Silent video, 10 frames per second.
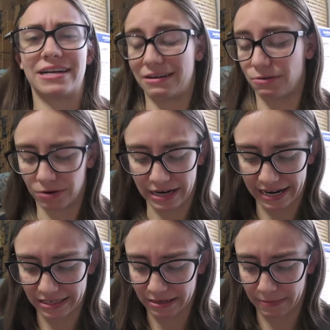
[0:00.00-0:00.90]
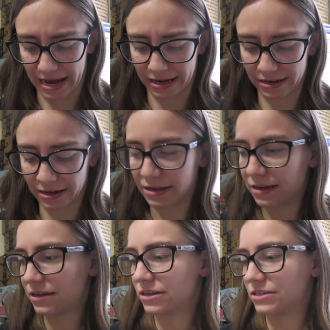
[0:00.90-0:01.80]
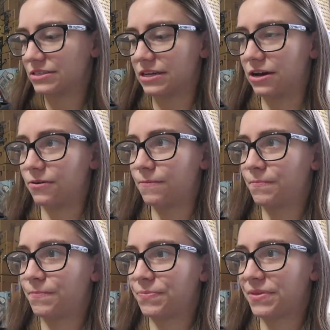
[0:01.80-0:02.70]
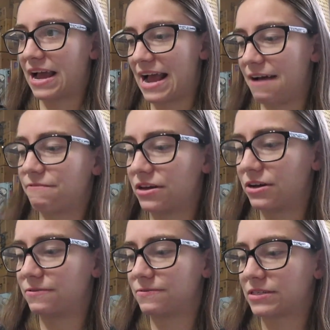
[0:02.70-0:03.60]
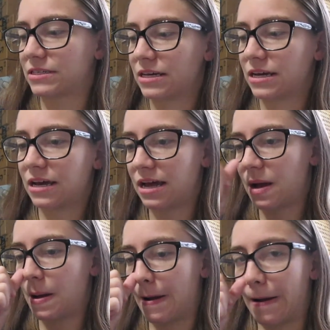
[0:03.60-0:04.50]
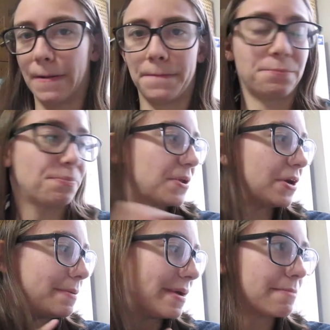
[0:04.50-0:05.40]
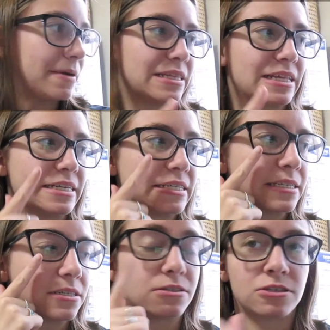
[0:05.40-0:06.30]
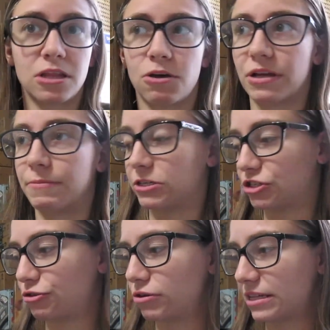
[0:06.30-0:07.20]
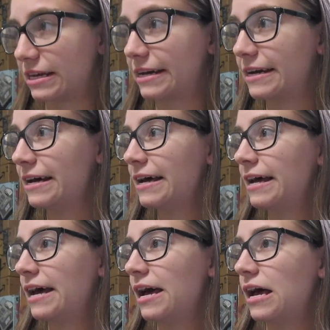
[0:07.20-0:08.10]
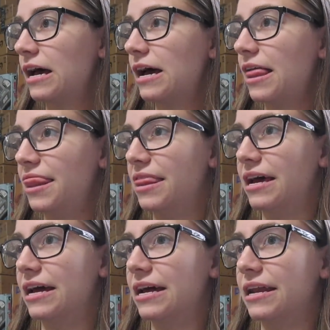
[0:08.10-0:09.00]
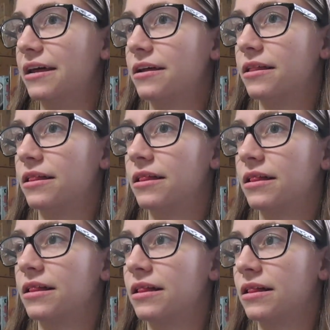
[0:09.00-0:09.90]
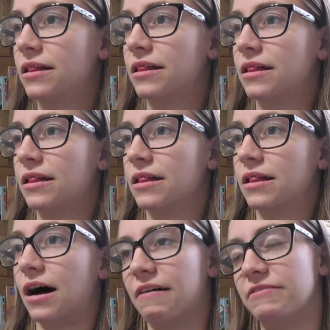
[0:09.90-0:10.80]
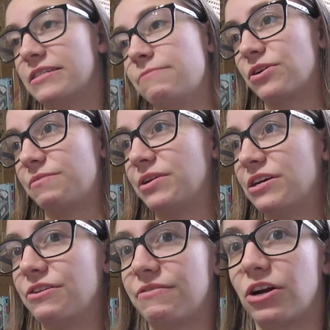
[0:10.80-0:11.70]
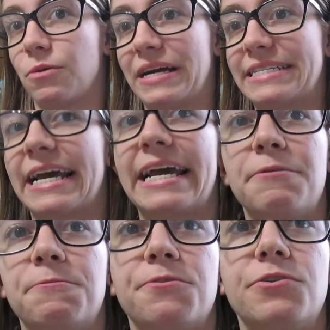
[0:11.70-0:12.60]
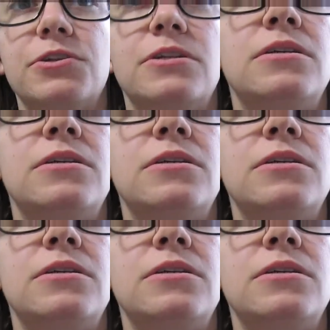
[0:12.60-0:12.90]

in an organza bag. So I have those. Gonna make my list slowly but surely, and then obviously I'm gonna put it over there on my table,